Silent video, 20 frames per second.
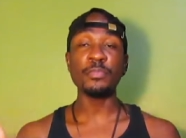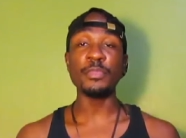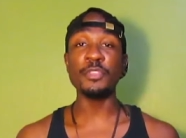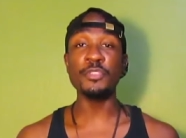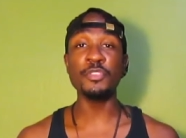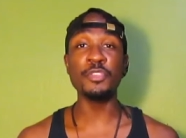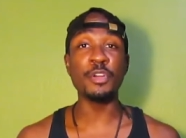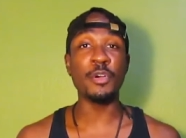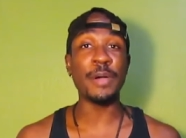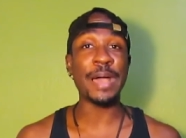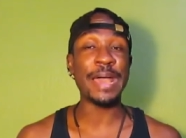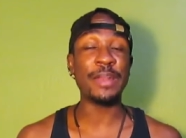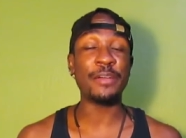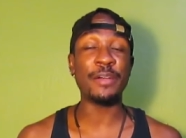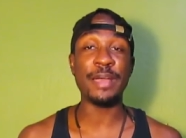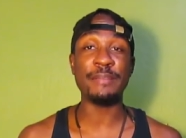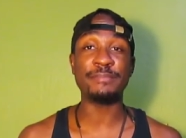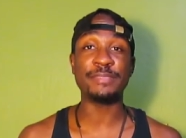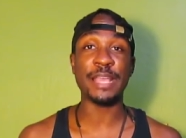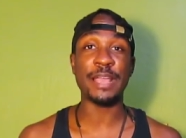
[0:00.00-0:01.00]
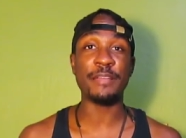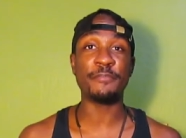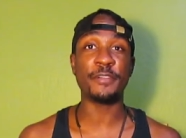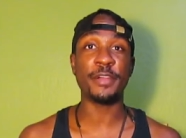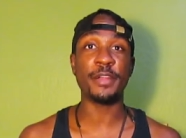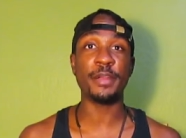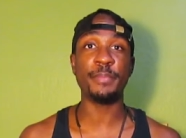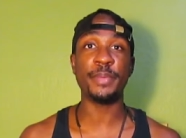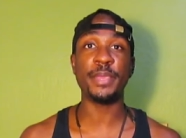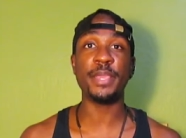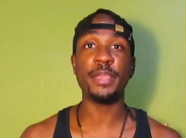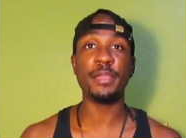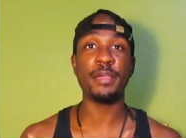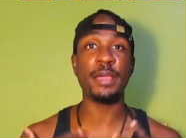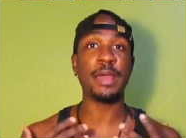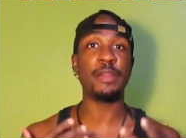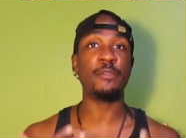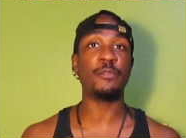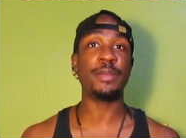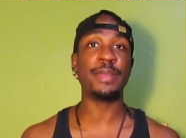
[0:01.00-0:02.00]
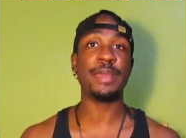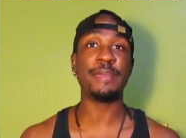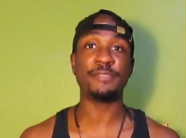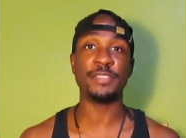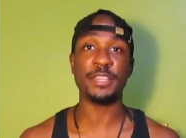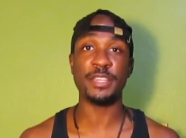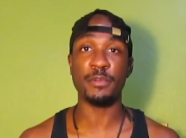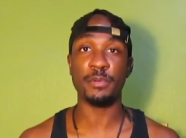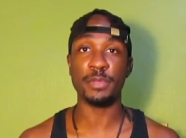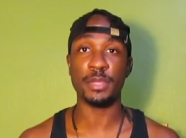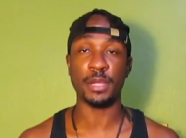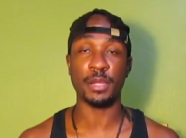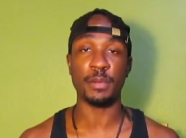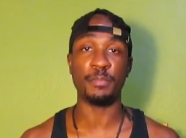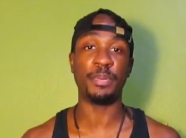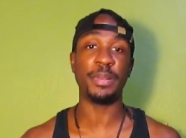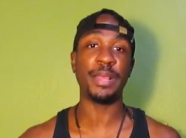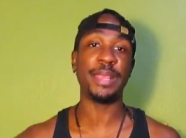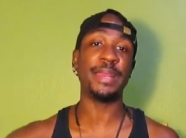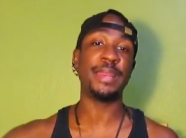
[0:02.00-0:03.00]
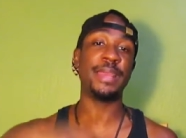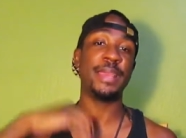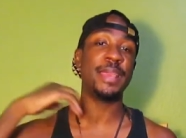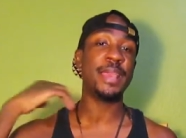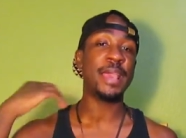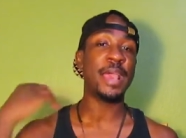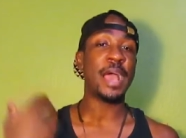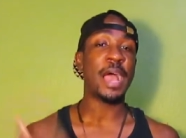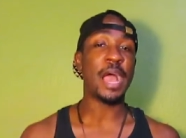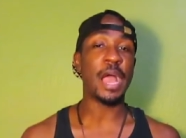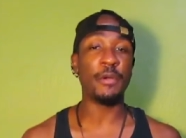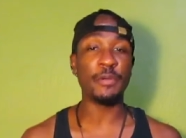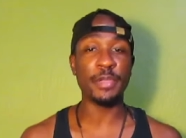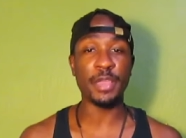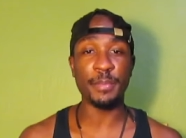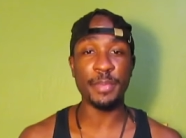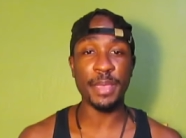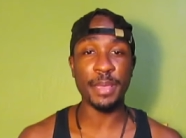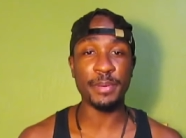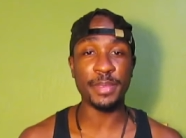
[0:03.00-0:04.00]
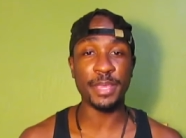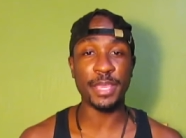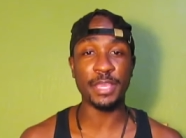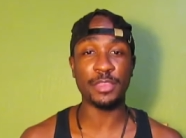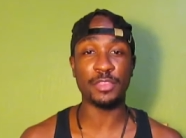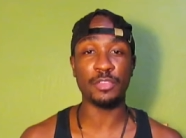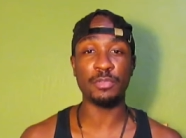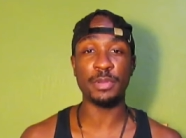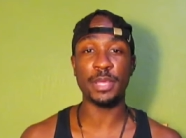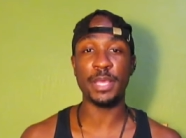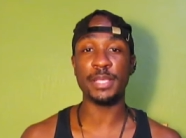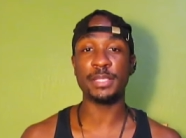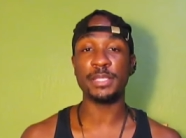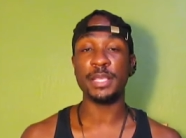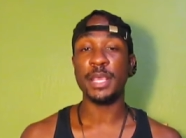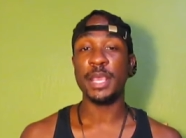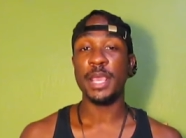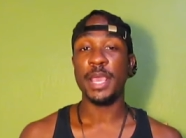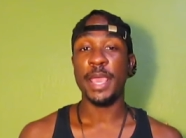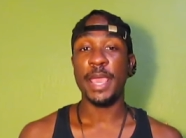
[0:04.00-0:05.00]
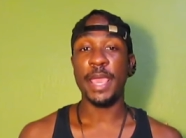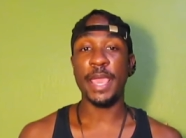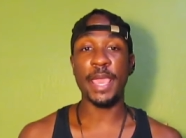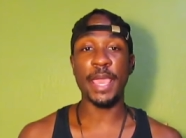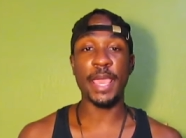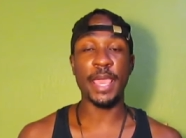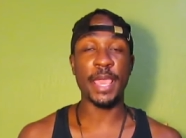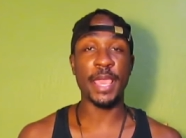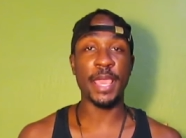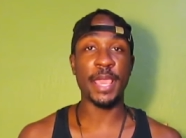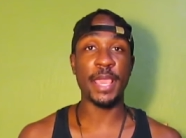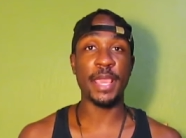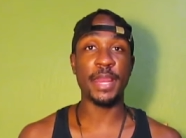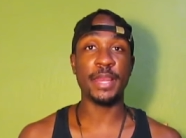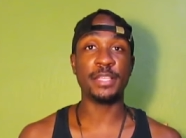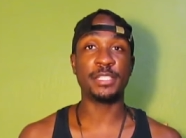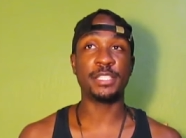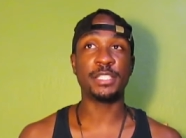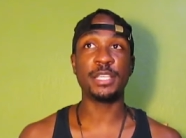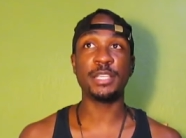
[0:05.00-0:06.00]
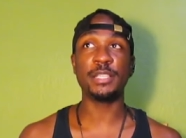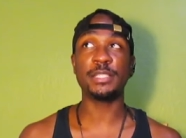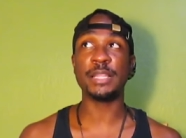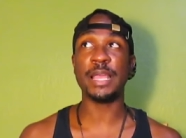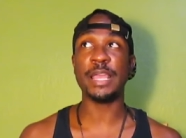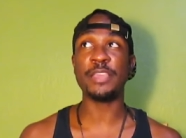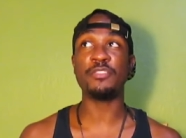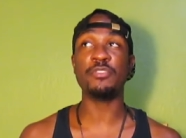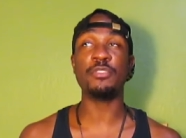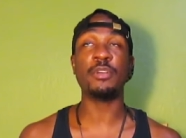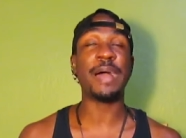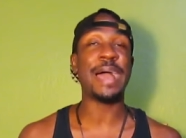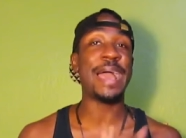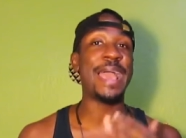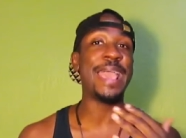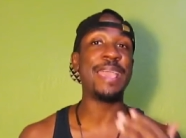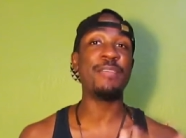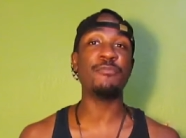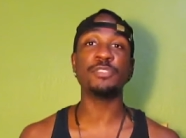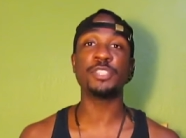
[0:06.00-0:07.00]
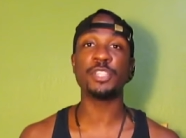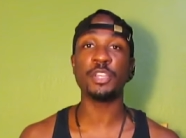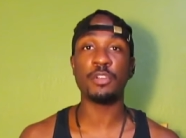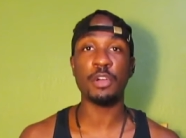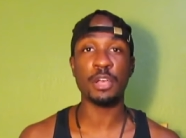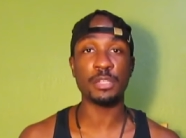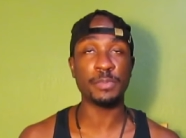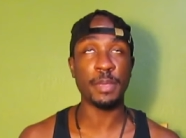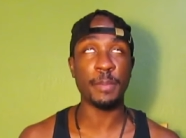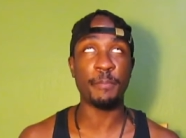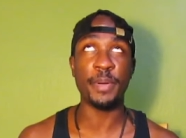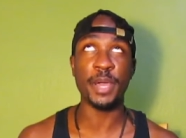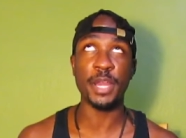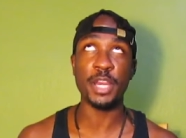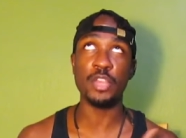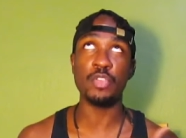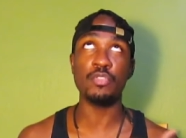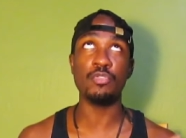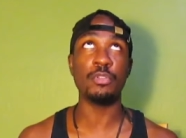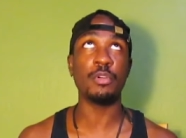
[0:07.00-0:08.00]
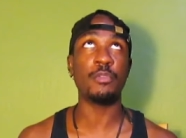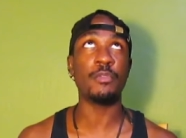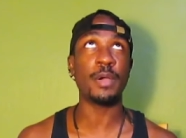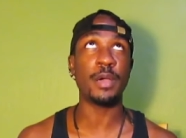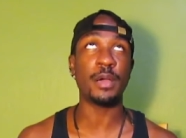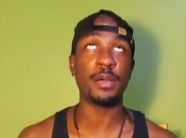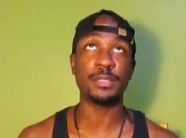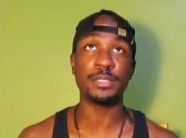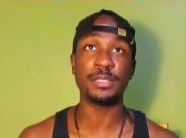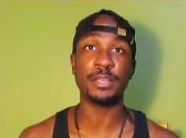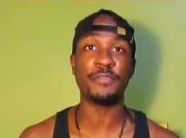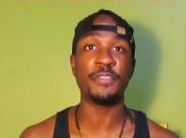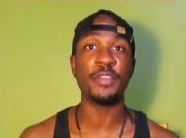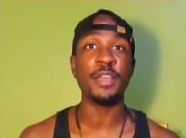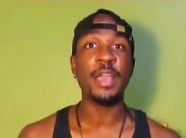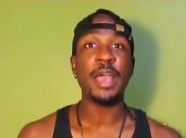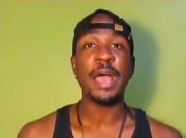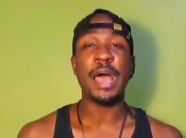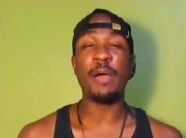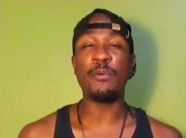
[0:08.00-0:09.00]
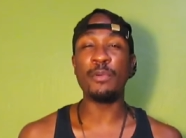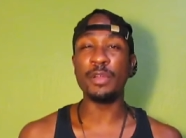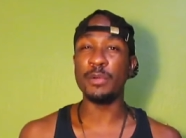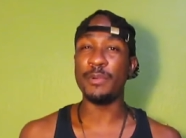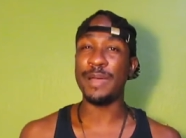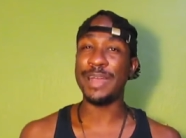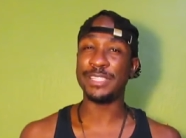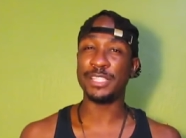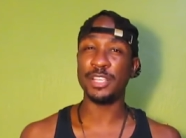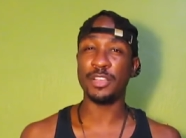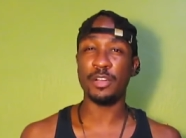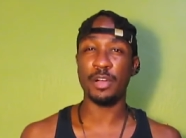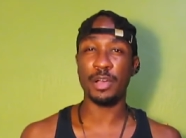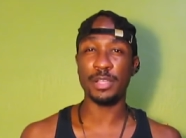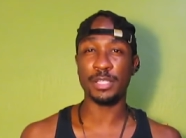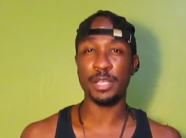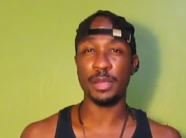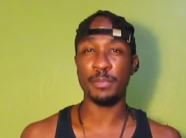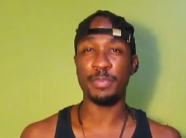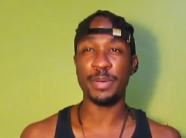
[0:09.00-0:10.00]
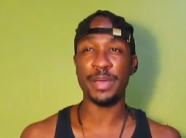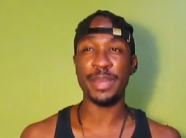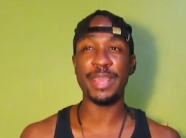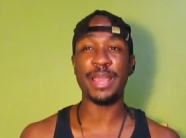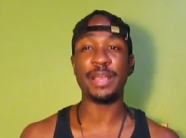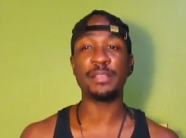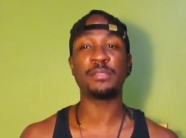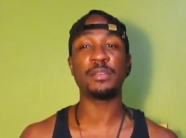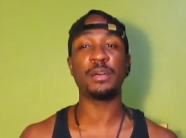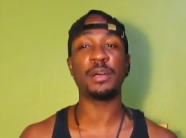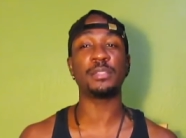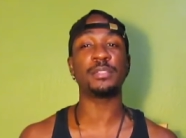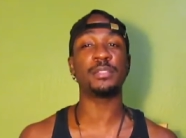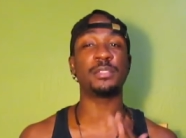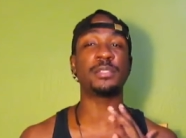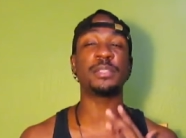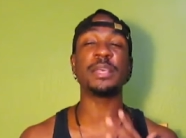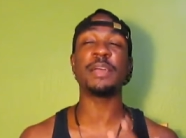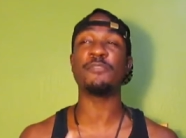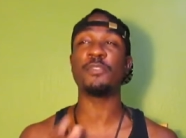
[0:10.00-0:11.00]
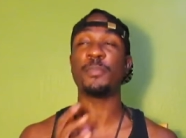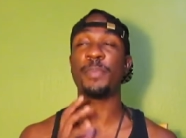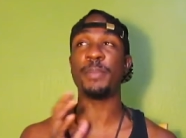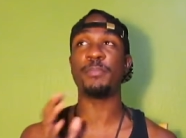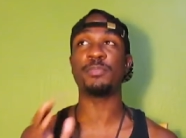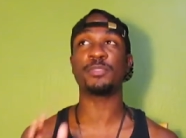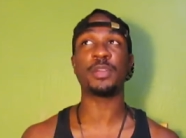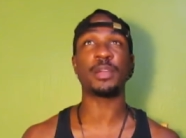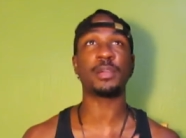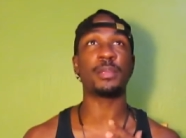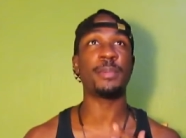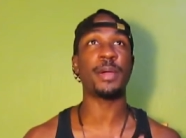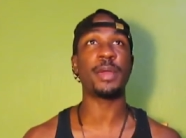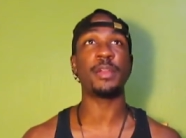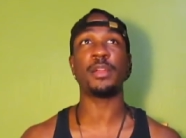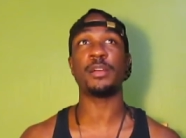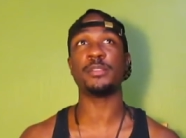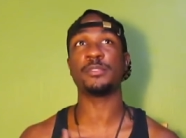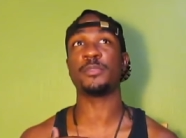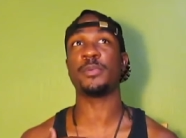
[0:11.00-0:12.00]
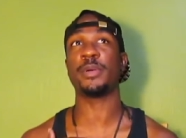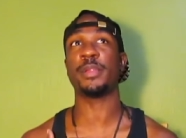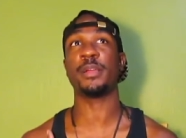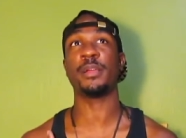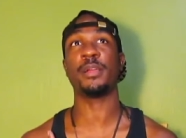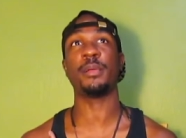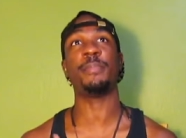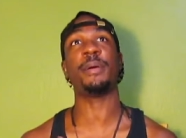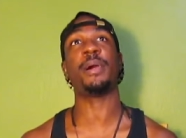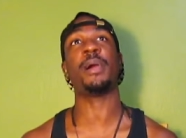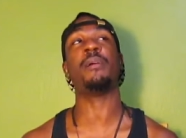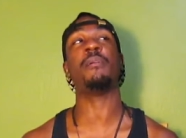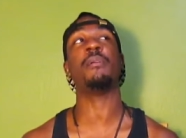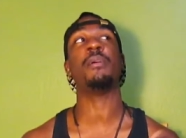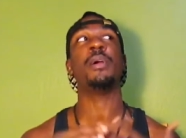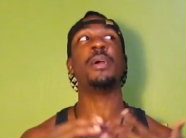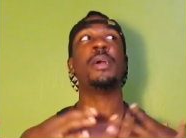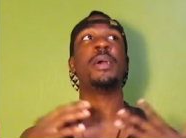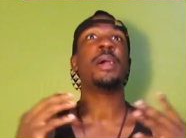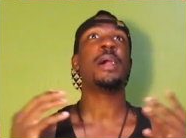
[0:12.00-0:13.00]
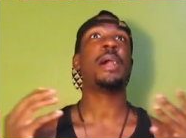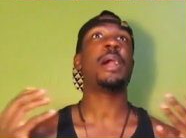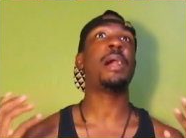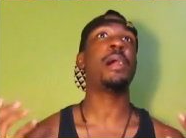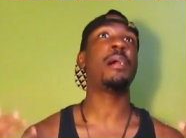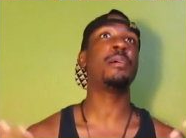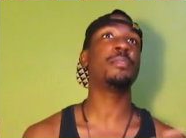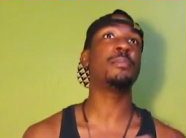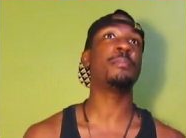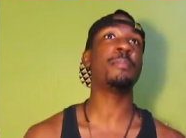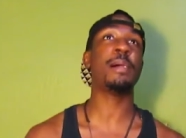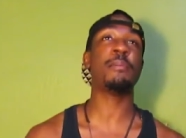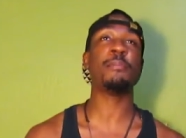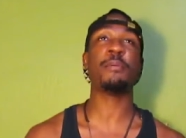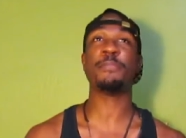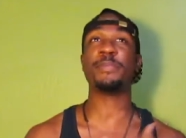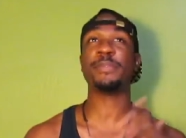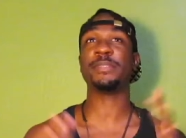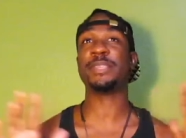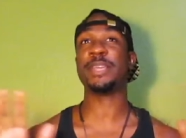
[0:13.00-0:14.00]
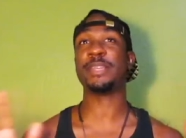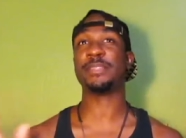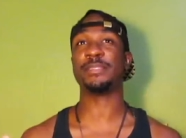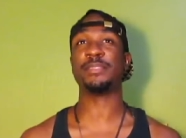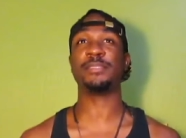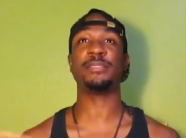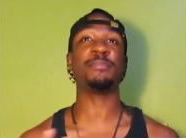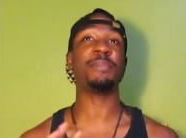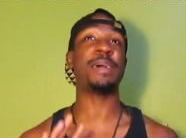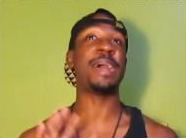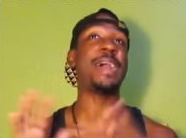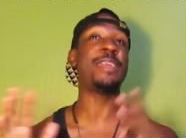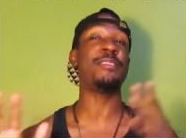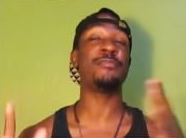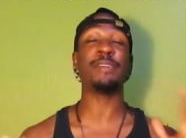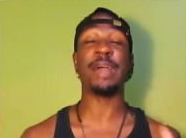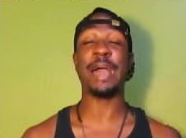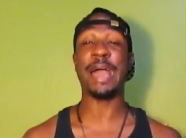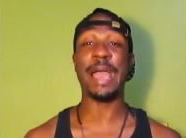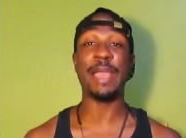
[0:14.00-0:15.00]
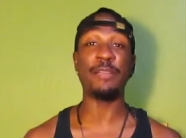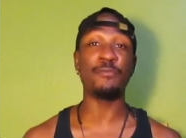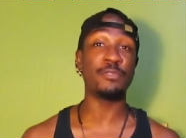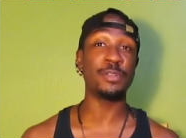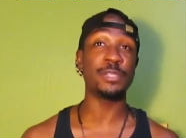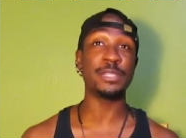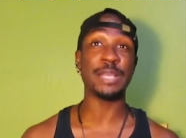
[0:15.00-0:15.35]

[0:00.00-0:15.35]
You know, I don't have time for her to be here. I don't want to have to deal with her complaining. Are we going to be able to get through this?" And she's like, "You know, I hate when she calls me Bunny. You know what else? I wonder why she calls her Bunny." I saw several people talking about it on Twitter, about how the mama protects her. So I